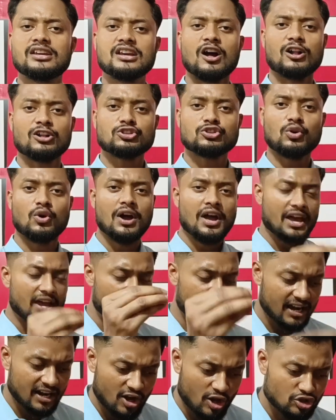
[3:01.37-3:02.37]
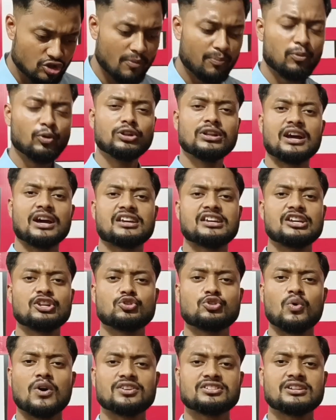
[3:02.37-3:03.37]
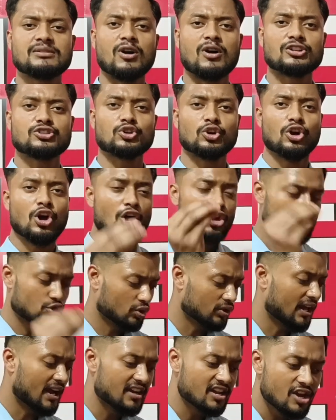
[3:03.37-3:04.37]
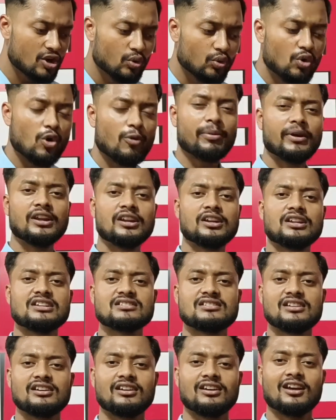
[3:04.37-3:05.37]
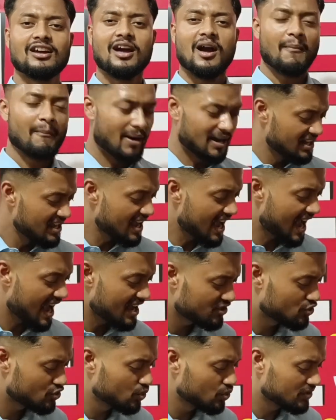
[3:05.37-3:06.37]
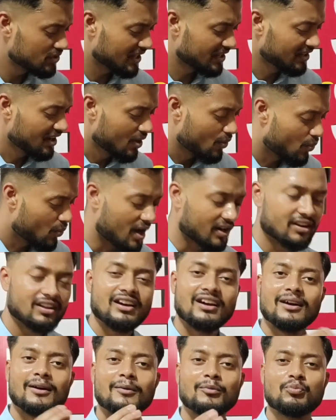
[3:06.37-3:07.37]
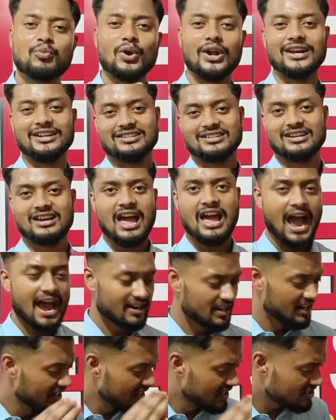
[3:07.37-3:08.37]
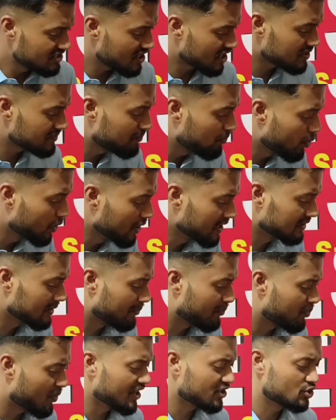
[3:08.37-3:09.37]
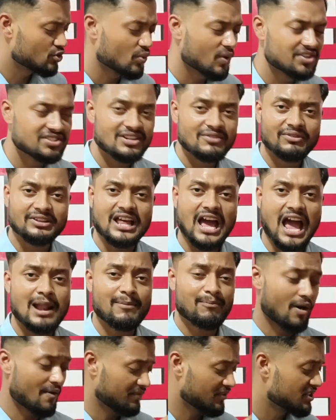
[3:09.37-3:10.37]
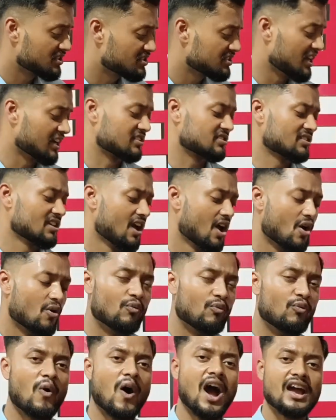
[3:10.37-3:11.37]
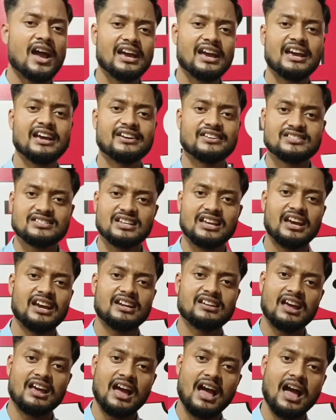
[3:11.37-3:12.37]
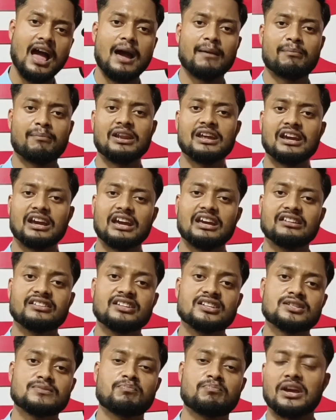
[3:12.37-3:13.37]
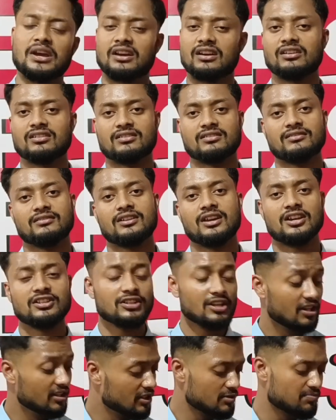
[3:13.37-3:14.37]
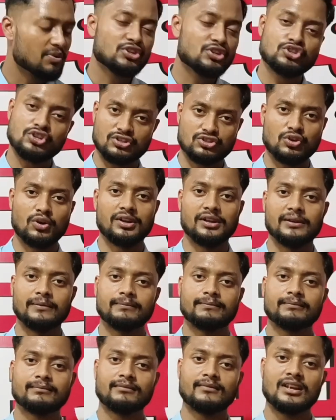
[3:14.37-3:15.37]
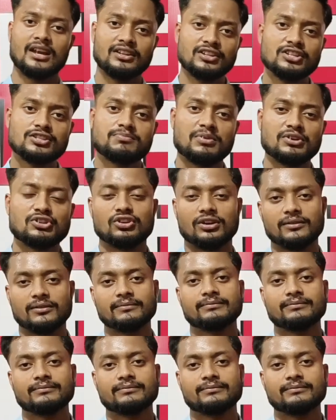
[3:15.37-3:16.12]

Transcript: also he can also pull the key towards him also so that he could open it easily but he has chosen what bread and he is just pulling the bread towards him with the help of sticks. Why is it happening in this picture? In, in this picture, sorry, in this picture.